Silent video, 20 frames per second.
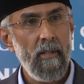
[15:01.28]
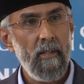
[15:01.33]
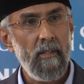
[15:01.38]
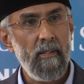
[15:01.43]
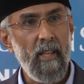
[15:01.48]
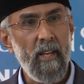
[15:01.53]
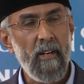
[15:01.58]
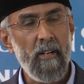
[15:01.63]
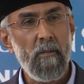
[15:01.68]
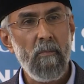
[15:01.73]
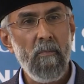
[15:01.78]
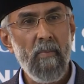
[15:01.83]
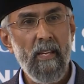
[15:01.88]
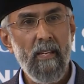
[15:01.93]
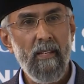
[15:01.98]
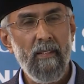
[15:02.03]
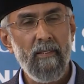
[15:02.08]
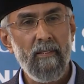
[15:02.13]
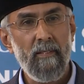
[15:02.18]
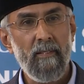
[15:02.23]
then it
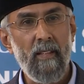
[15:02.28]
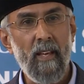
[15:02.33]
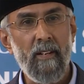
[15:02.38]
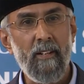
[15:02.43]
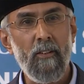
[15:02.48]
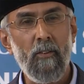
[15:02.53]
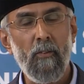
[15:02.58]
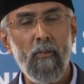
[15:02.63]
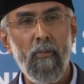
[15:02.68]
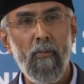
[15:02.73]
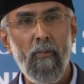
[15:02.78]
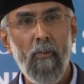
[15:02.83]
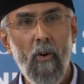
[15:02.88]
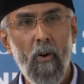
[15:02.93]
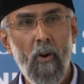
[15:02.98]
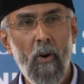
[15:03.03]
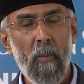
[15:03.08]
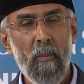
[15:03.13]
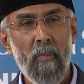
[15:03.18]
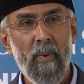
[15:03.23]
means that its
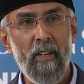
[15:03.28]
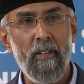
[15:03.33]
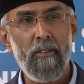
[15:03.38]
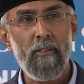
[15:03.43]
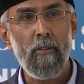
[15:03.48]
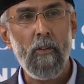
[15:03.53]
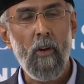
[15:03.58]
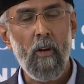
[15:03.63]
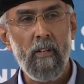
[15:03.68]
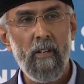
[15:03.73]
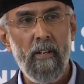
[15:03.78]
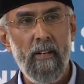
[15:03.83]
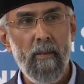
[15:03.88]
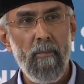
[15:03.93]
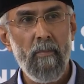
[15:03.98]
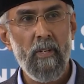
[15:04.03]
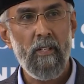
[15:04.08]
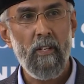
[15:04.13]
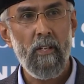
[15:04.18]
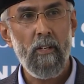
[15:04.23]
form is not
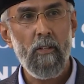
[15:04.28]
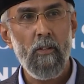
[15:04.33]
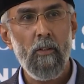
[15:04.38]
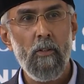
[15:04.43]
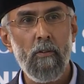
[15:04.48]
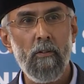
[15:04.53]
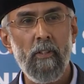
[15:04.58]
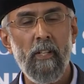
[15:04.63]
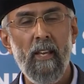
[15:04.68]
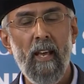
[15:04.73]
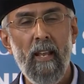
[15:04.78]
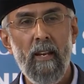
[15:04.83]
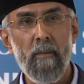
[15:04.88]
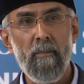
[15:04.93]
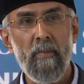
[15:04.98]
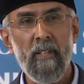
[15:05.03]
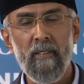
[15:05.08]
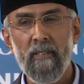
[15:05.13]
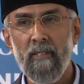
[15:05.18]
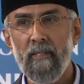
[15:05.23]
limited to the
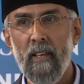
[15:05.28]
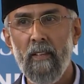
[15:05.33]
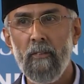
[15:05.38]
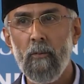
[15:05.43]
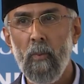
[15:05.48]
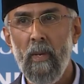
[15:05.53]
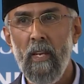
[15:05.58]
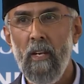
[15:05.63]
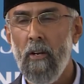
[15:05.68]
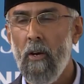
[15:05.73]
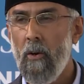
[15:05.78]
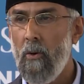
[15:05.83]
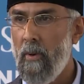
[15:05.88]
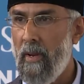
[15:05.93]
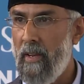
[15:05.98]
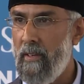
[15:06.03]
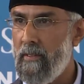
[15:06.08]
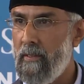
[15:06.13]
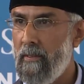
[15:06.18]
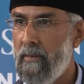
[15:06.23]
elements as we know
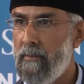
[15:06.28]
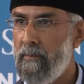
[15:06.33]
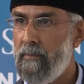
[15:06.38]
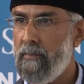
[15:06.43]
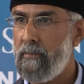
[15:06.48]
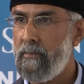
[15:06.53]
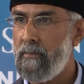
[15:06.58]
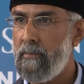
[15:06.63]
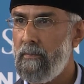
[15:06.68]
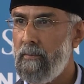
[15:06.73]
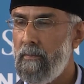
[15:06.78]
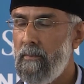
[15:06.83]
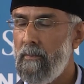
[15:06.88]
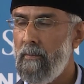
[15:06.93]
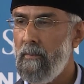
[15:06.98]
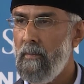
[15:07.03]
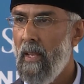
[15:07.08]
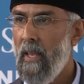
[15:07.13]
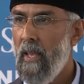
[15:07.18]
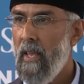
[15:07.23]
it.
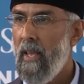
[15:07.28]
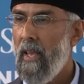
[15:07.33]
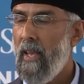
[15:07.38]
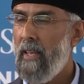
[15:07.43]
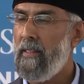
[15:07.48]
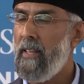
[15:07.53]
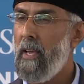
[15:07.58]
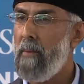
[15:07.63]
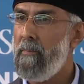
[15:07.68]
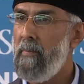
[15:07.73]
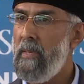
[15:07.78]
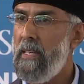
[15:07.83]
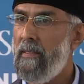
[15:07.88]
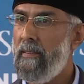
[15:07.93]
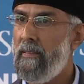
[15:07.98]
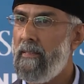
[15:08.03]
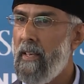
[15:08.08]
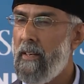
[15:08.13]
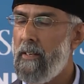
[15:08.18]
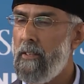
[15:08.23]
And that
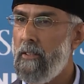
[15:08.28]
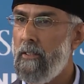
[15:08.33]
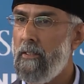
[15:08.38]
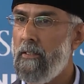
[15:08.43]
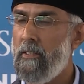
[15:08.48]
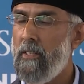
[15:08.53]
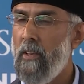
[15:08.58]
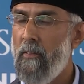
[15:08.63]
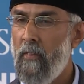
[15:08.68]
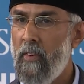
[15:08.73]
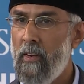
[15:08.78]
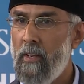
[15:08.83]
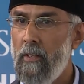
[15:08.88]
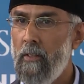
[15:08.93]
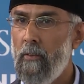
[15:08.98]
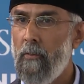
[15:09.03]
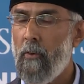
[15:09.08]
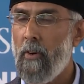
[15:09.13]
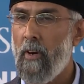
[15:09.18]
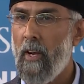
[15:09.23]
means that it is
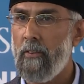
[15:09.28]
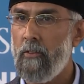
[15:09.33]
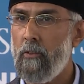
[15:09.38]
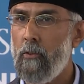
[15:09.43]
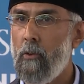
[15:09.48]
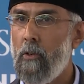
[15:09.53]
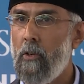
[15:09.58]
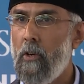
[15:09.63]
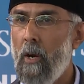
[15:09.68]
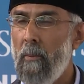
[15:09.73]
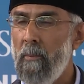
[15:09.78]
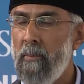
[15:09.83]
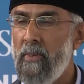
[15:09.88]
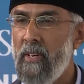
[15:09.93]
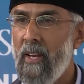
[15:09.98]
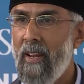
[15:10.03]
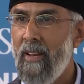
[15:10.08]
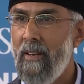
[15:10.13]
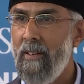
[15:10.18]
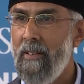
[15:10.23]
difficult for us to
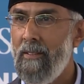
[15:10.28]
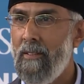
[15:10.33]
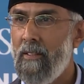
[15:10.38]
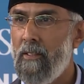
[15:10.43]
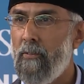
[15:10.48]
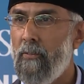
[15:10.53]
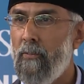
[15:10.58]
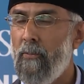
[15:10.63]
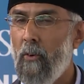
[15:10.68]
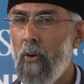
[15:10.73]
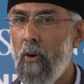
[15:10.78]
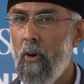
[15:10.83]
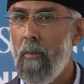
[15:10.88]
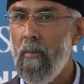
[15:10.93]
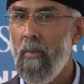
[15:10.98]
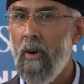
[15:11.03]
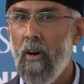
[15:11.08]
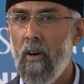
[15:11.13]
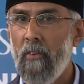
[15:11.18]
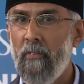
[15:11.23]
comprehend the
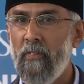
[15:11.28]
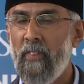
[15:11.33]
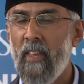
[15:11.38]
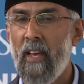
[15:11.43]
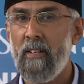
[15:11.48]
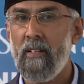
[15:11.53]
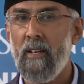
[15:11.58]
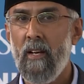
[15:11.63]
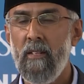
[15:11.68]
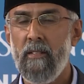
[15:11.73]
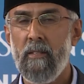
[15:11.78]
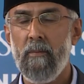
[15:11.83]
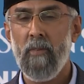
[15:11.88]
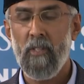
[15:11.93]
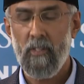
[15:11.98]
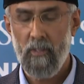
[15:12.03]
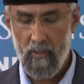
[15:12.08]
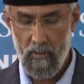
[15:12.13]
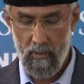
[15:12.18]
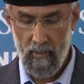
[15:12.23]
form of that
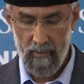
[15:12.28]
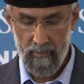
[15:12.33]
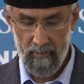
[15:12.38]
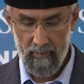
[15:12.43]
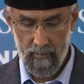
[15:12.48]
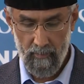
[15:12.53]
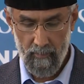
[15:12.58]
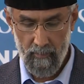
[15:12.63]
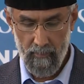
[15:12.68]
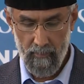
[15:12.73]
ultimate cause.